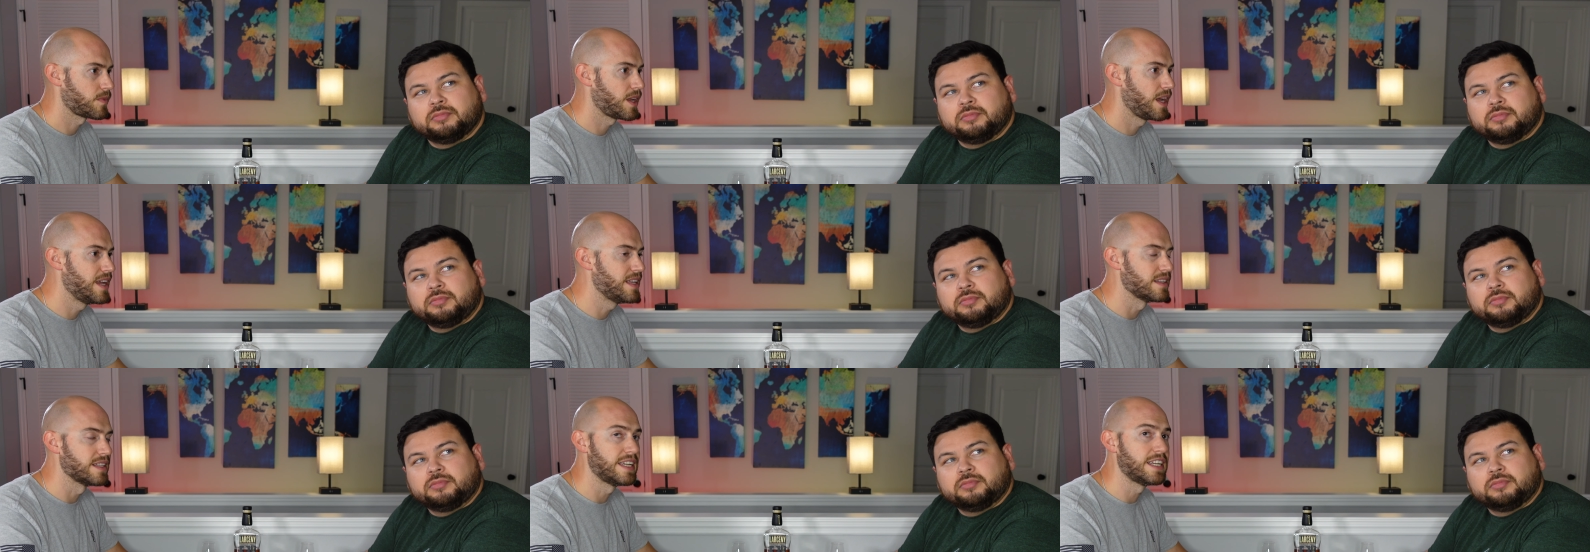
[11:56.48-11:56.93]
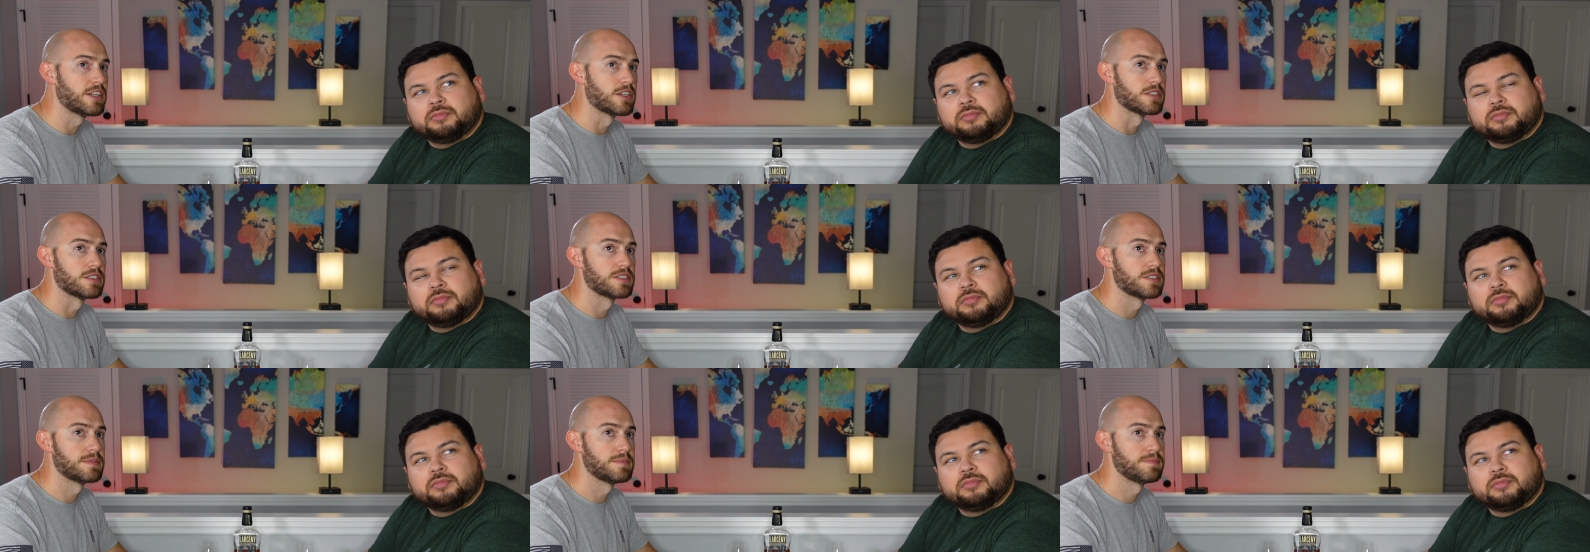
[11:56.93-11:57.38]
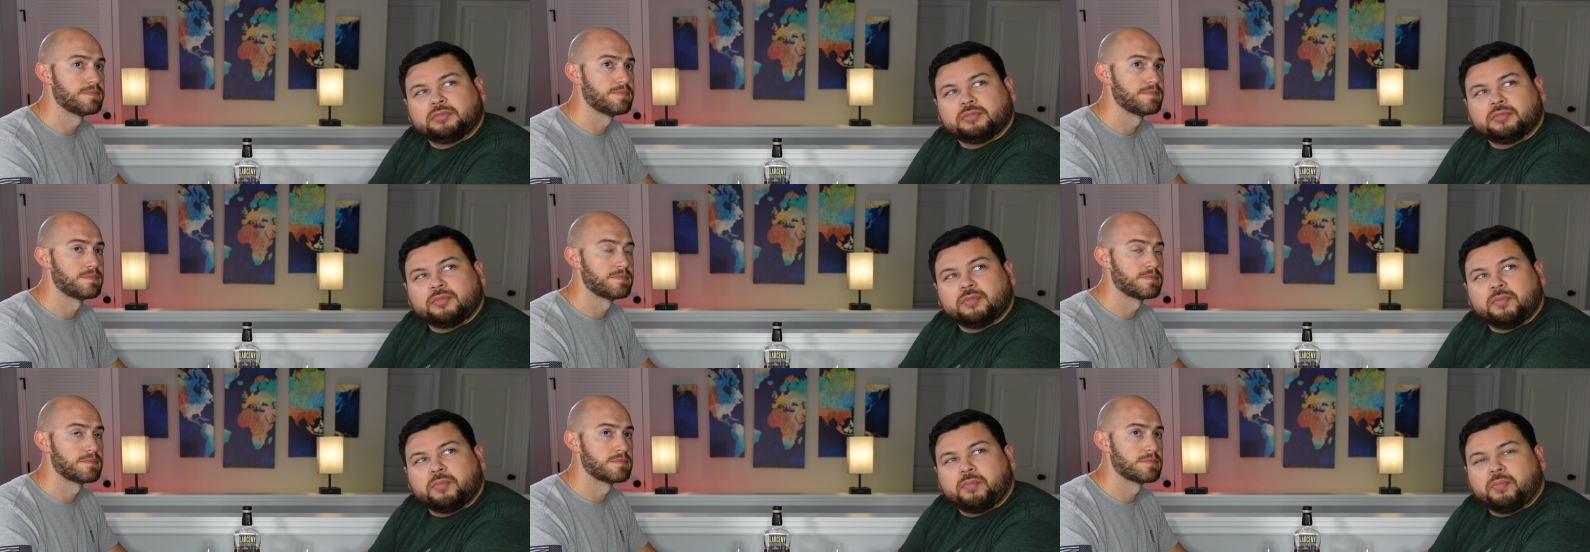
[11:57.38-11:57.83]
Speaker 1: it lingers. Tea.
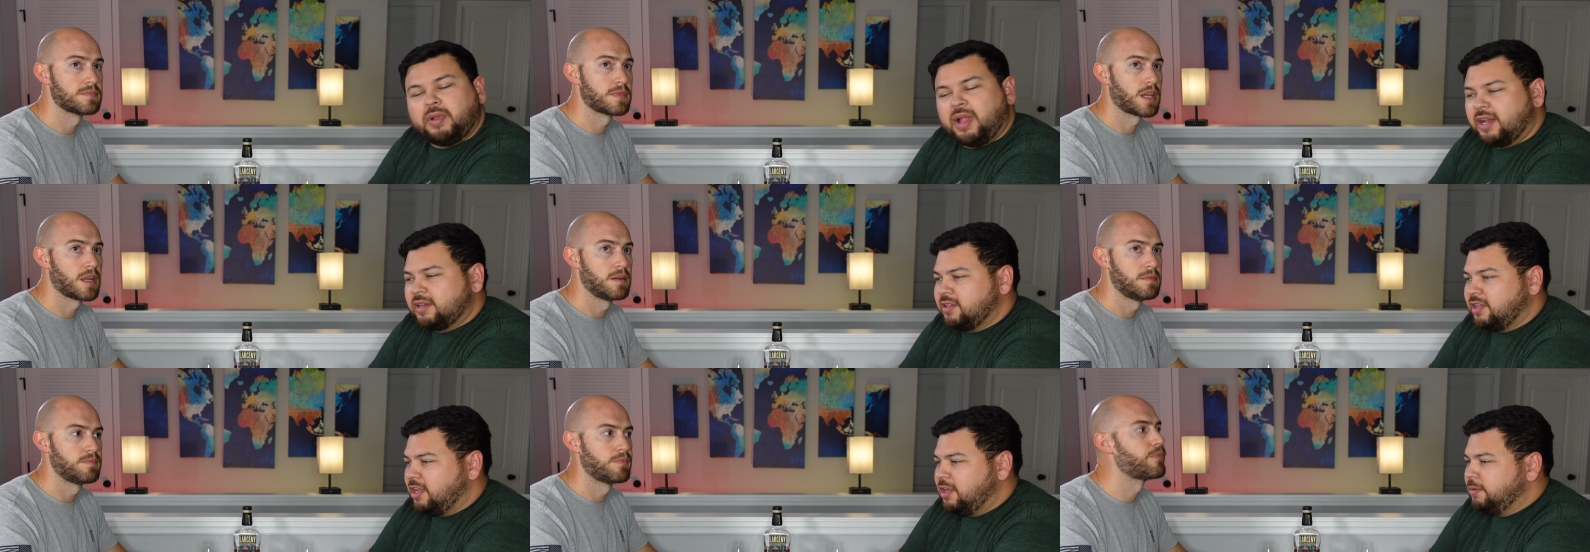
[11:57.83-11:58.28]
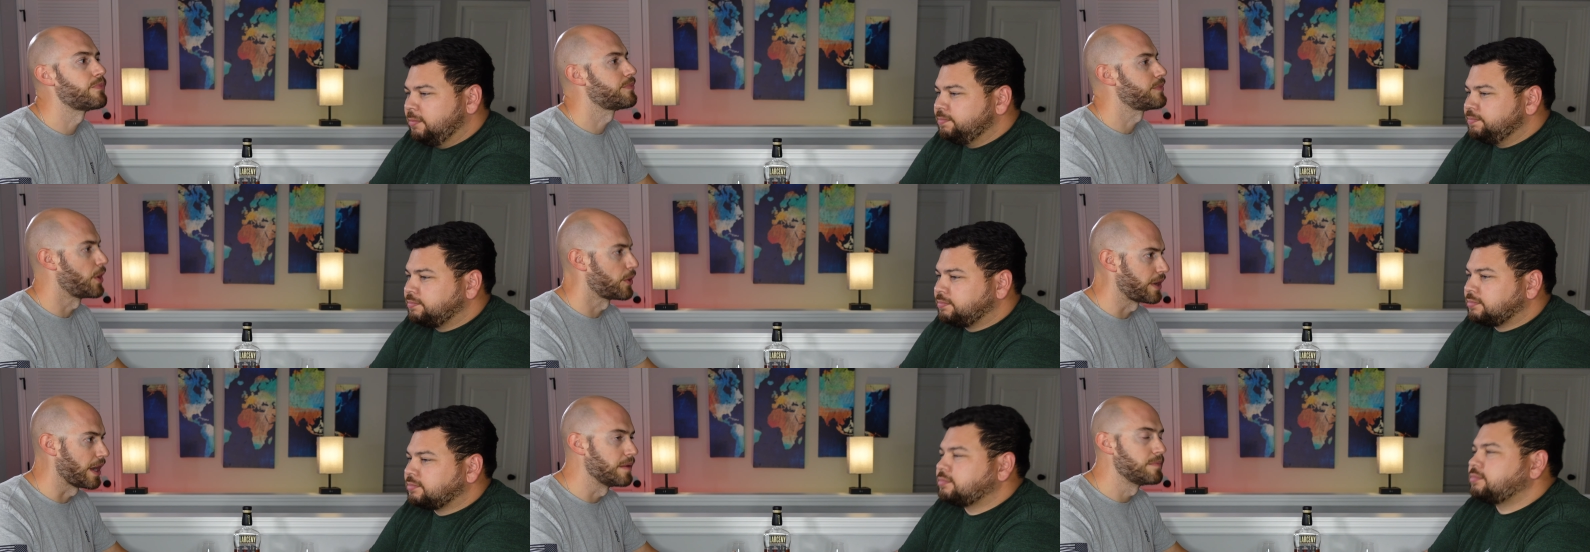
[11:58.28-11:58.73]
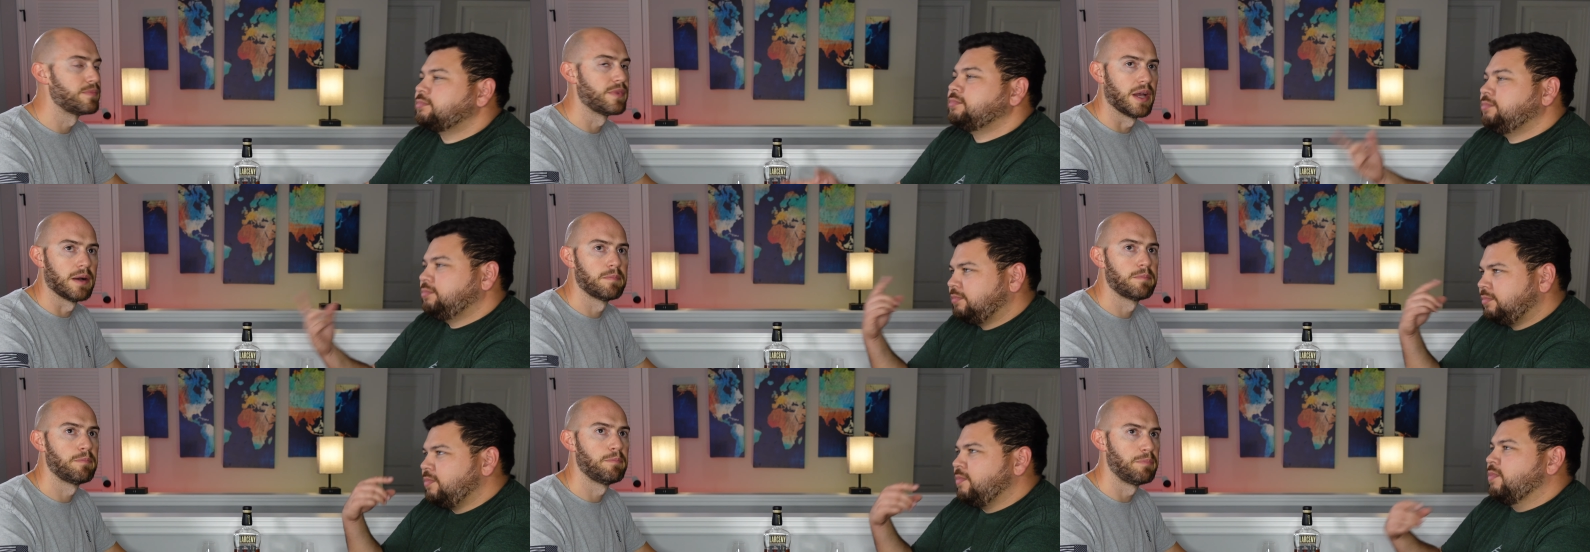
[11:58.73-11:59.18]
Black tea? Okay, yeah.
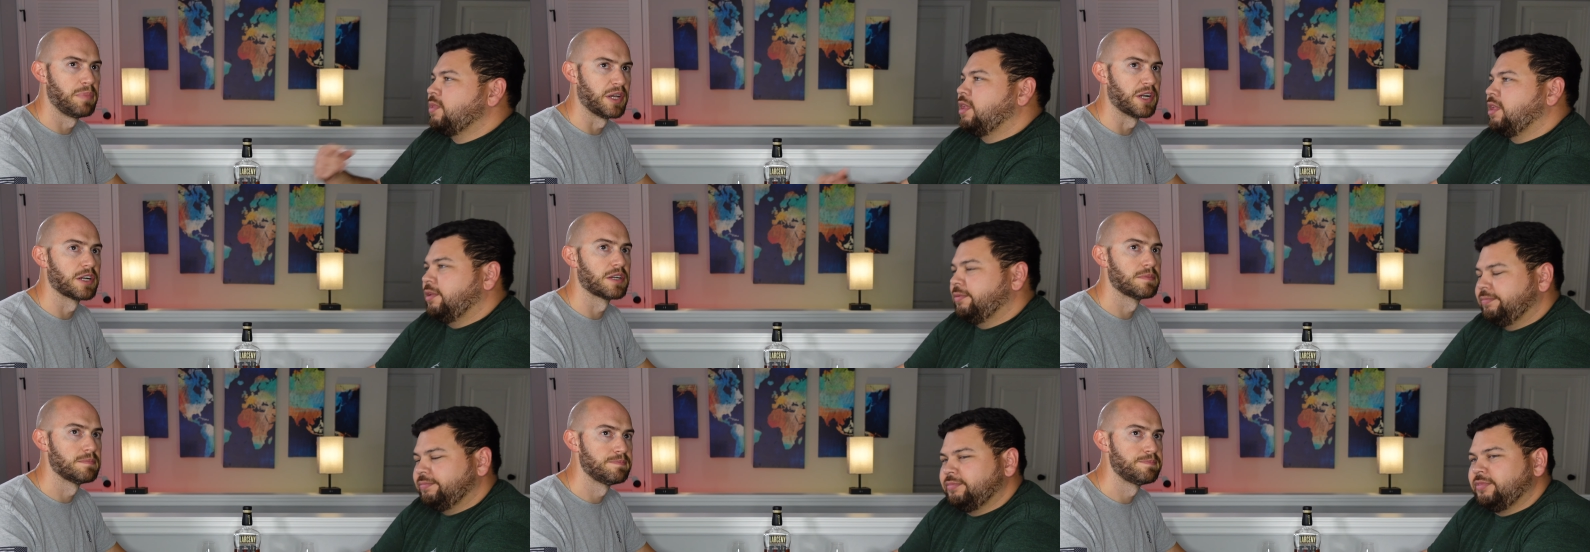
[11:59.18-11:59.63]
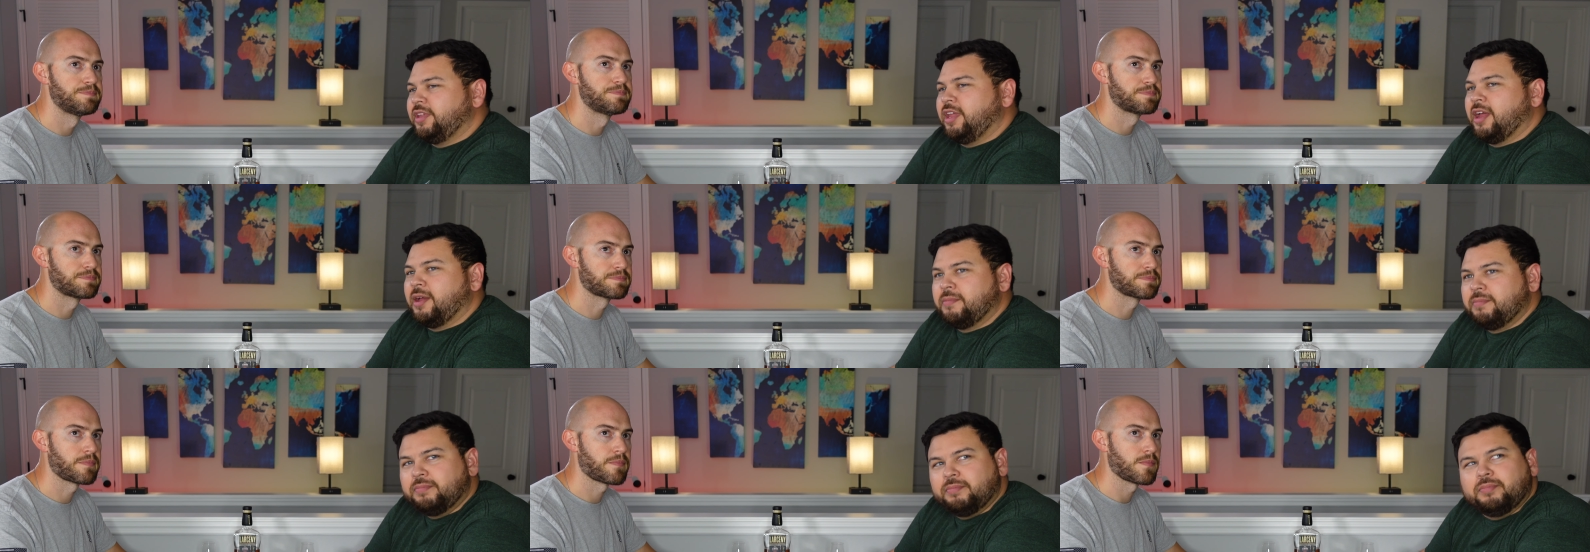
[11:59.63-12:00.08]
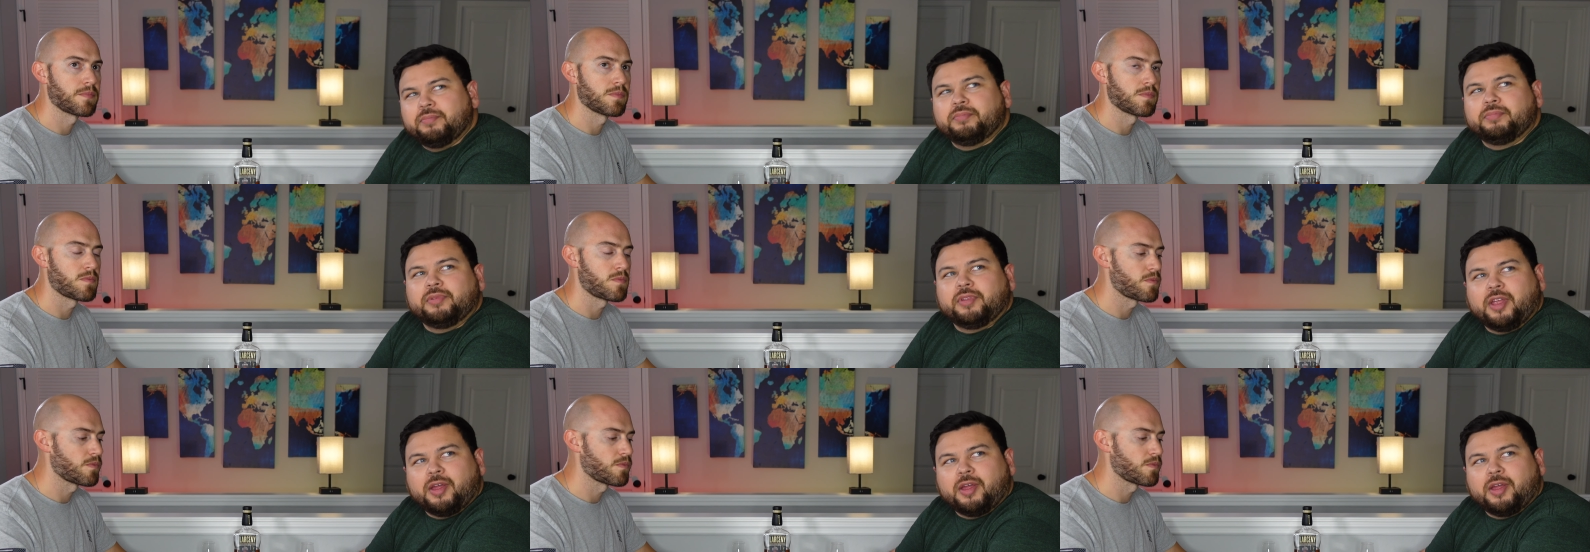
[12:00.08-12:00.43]
That,
Speaker 2: that's bitter. A big one. Yep.